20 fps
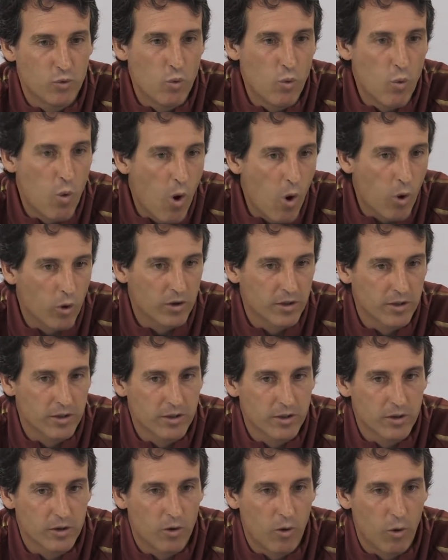work
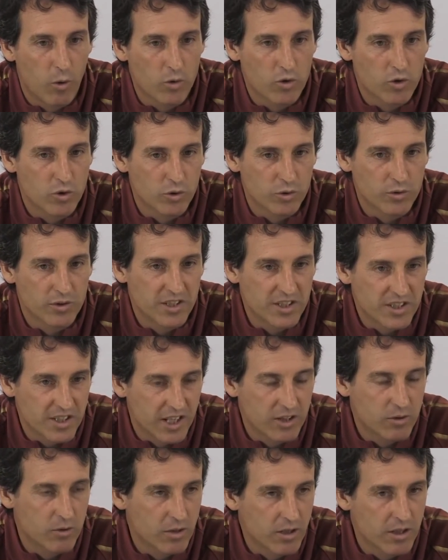also this
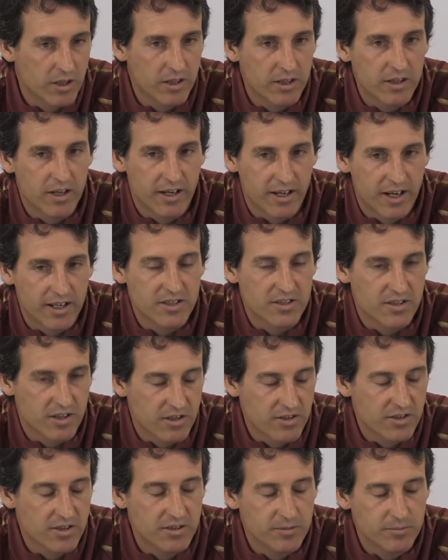Saturday against
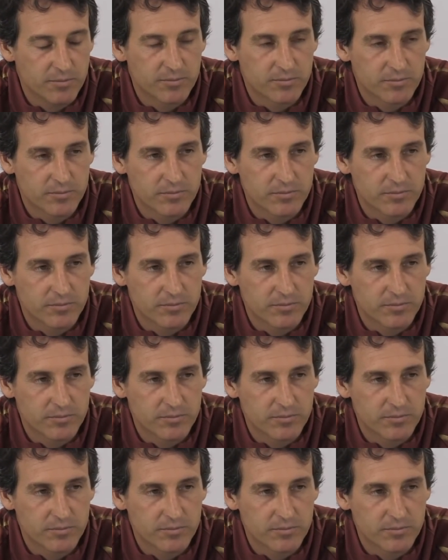Chelsea.